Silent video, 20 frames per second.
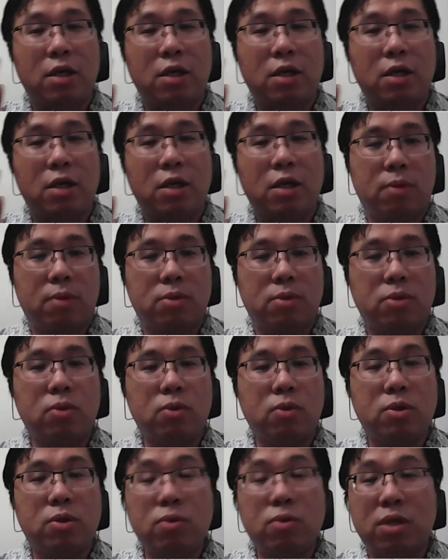So
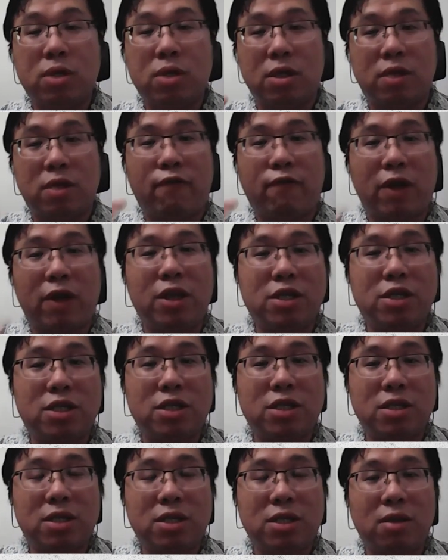the
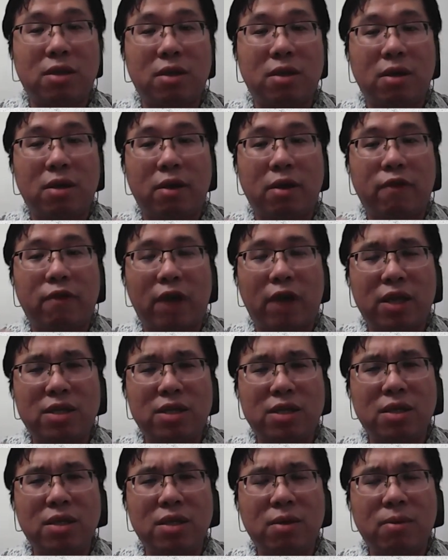financial, the
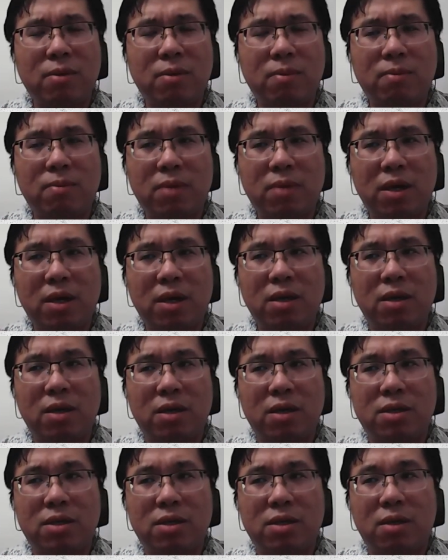financing thing
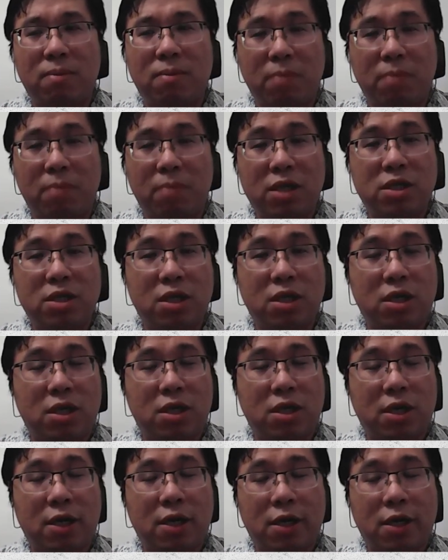is the major